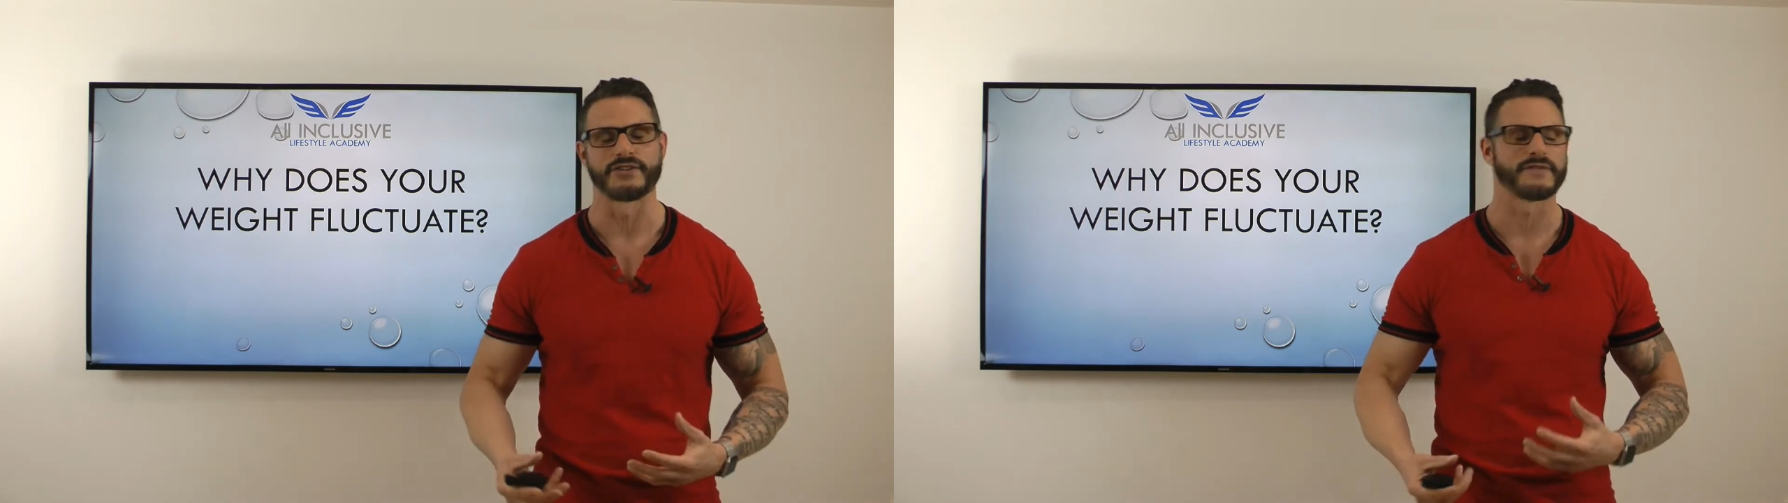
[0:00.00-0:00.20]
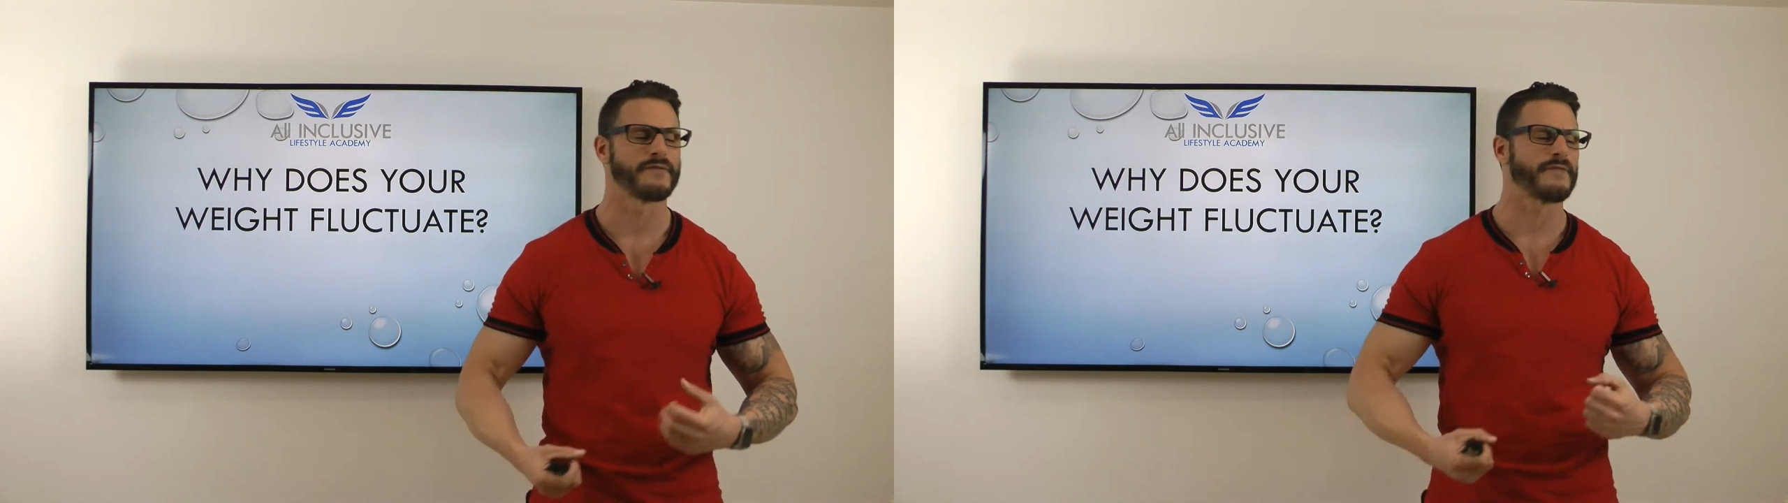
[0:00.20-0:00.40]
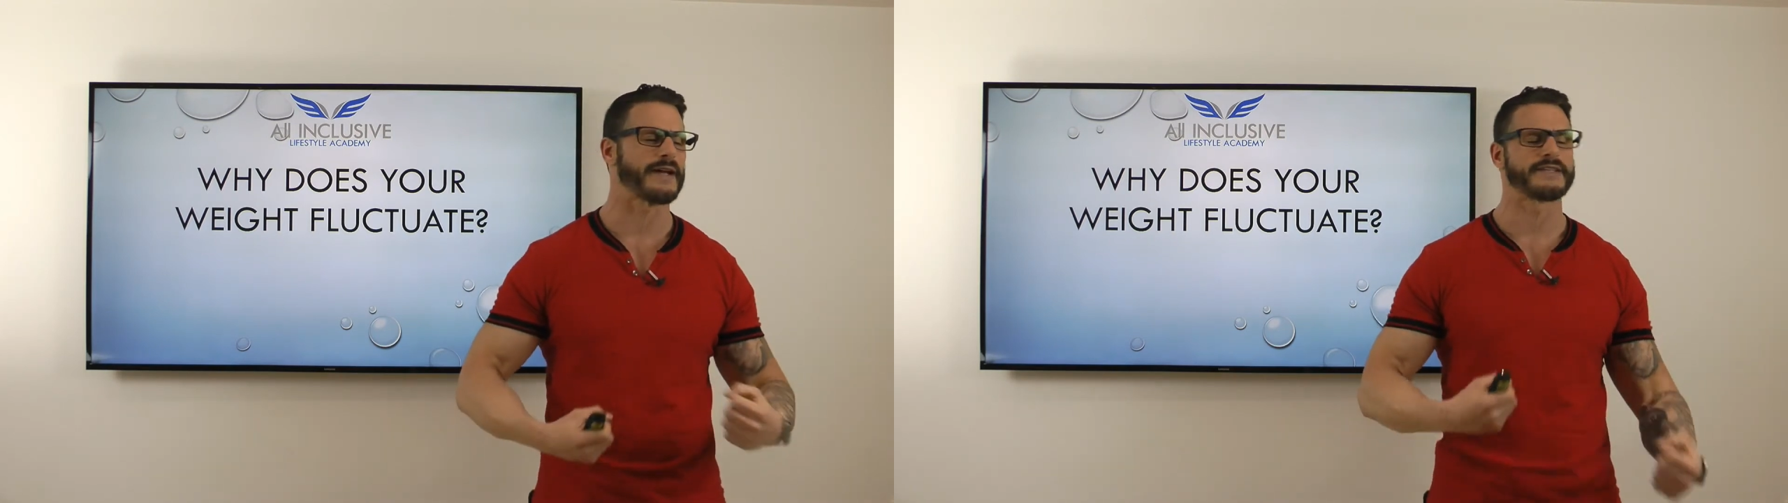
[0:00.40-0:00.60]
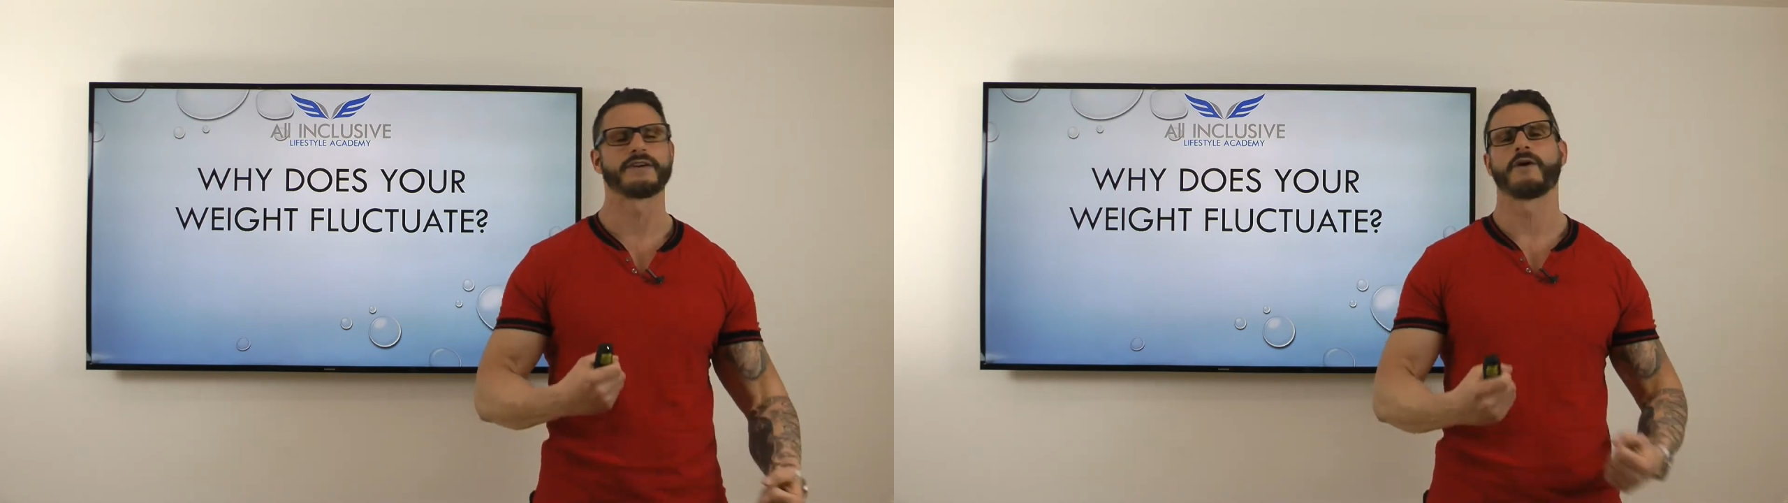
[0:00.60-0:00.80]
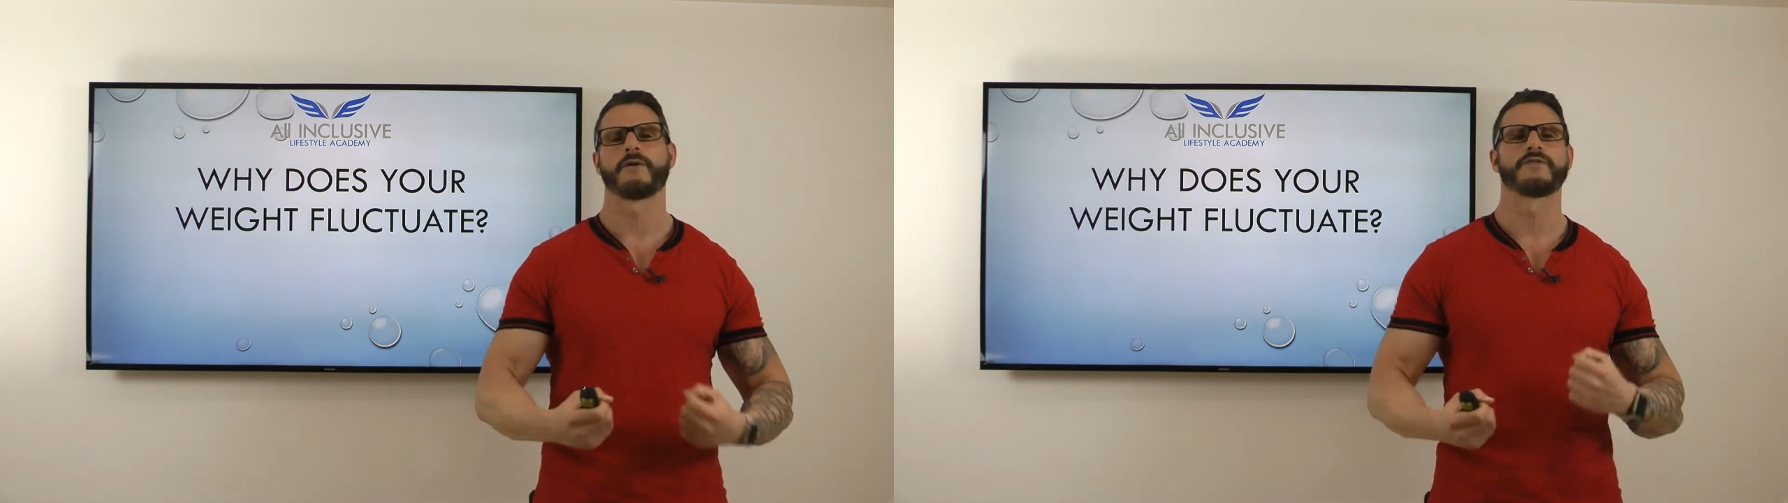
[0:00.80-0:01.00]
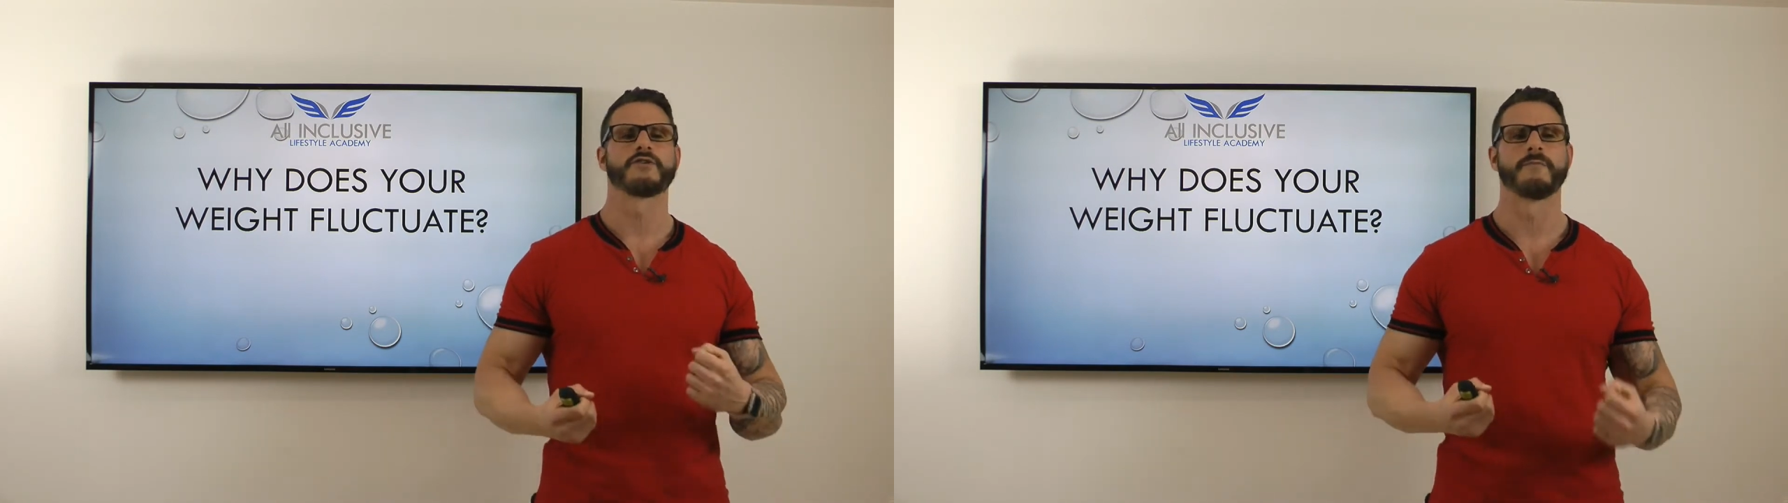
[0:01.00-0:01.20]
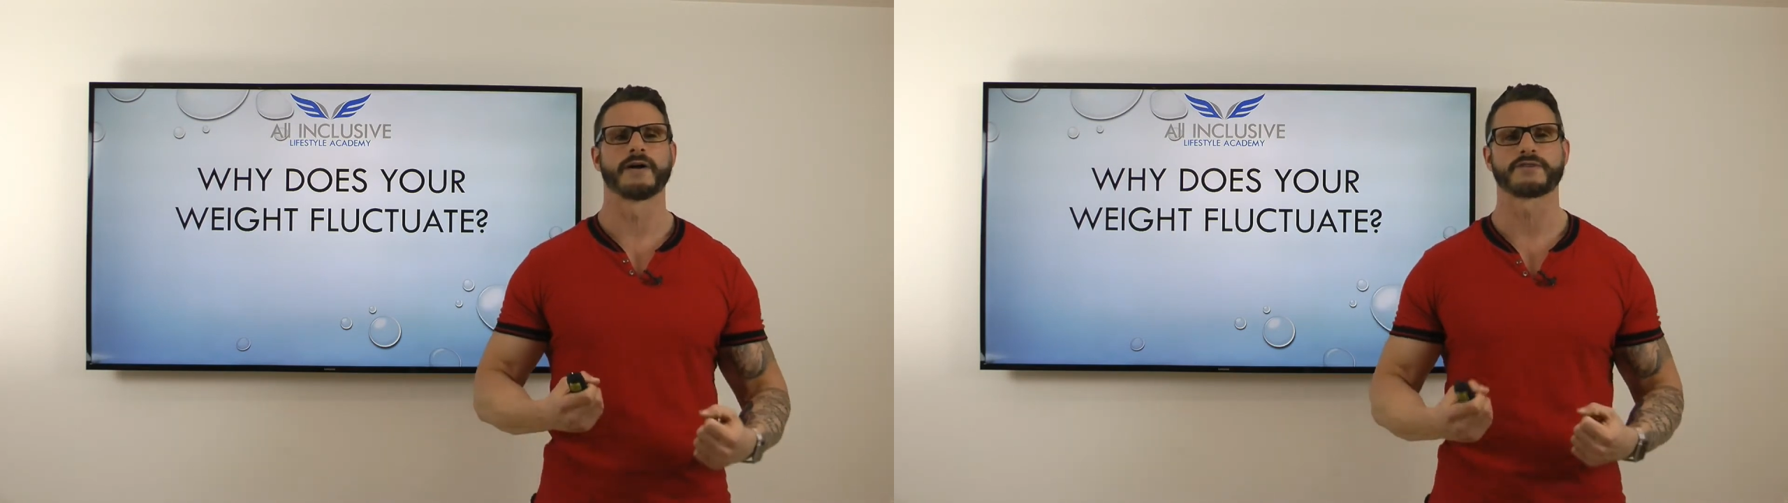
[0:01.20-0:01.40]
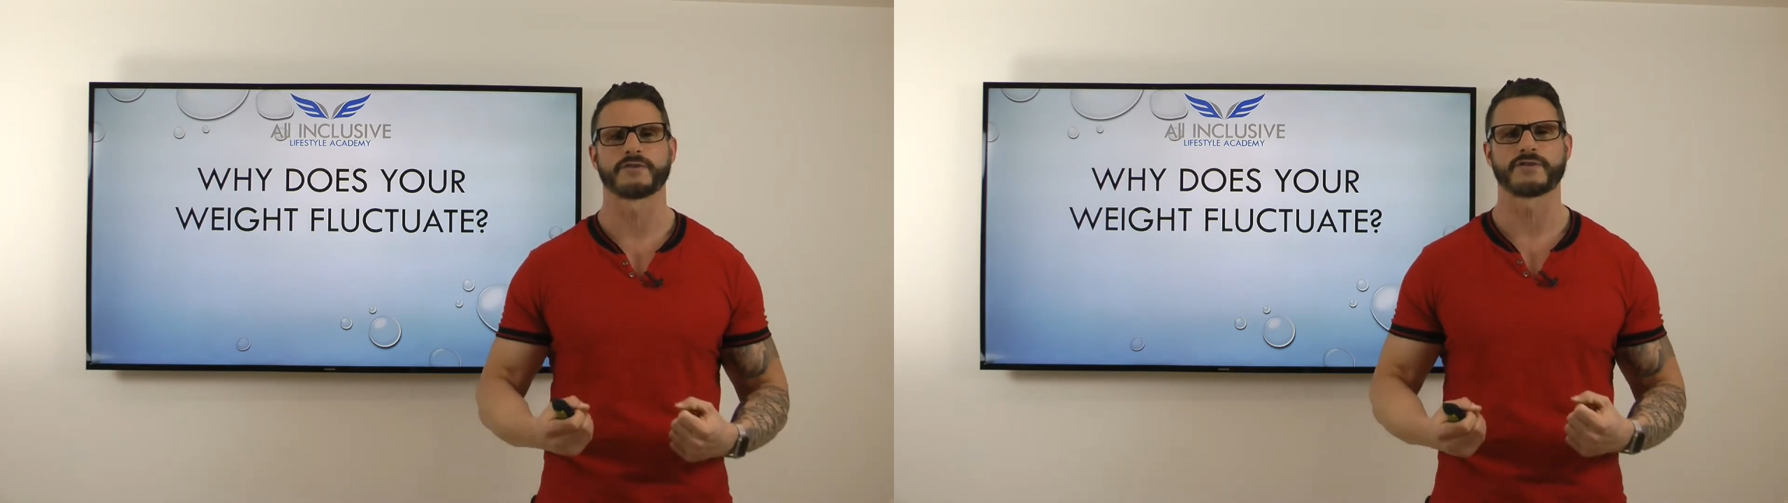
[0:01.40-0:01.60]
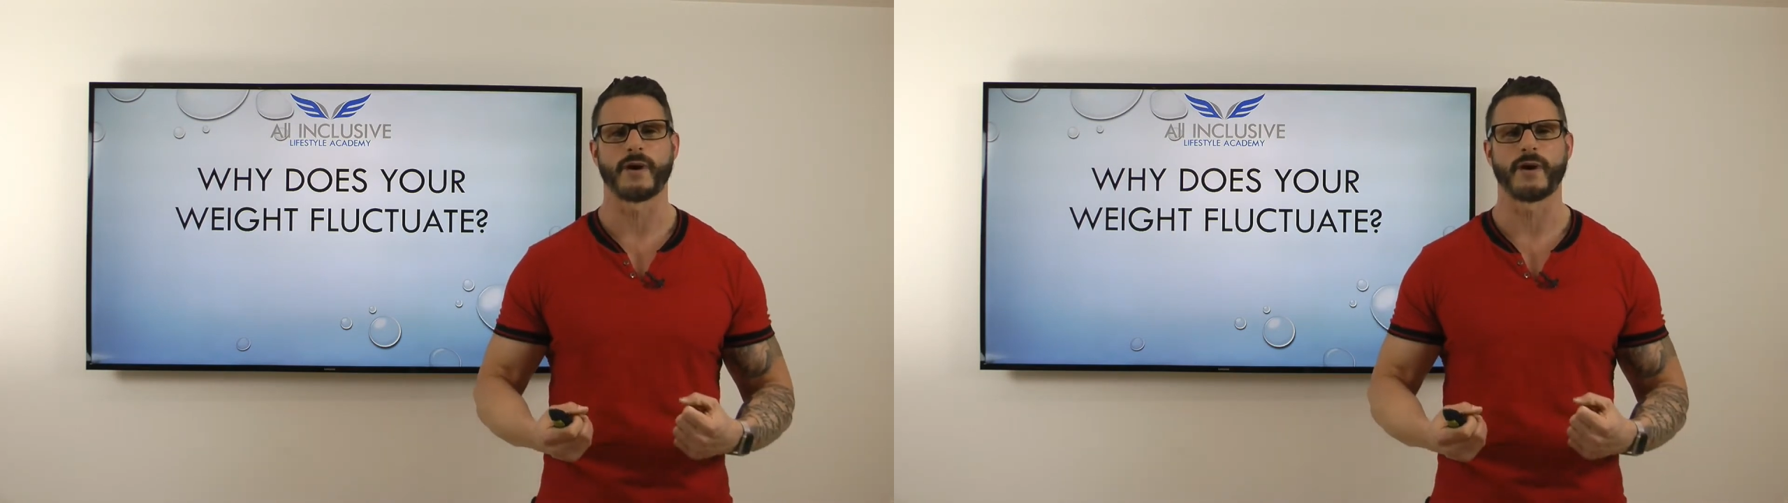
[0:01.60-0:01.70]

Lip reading: just flexing all of your muscles.